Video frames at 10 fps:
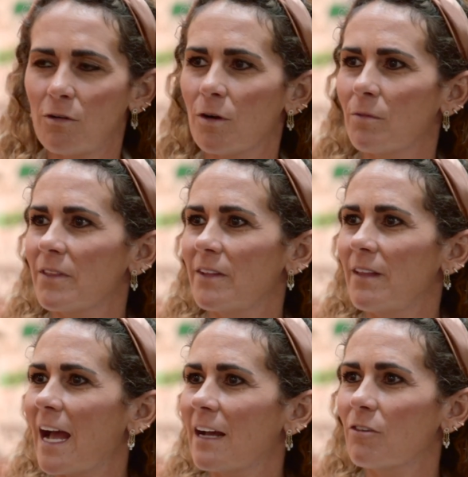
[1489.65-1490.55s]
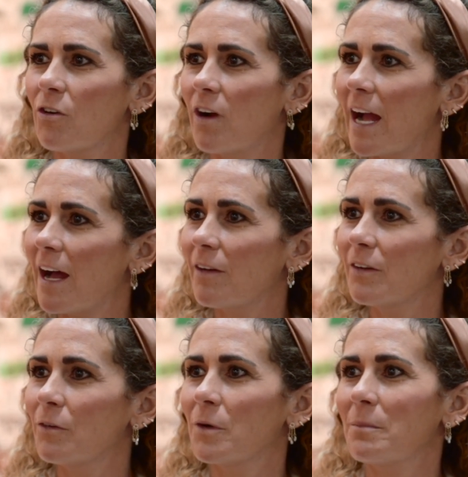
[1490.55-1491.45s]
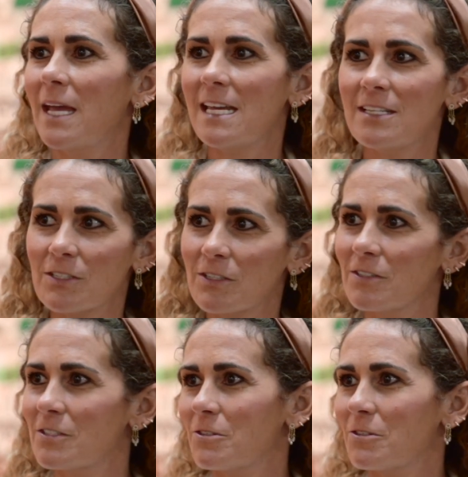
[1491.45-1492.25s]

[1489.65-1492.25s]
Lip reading: or with a lack of crowd or pacers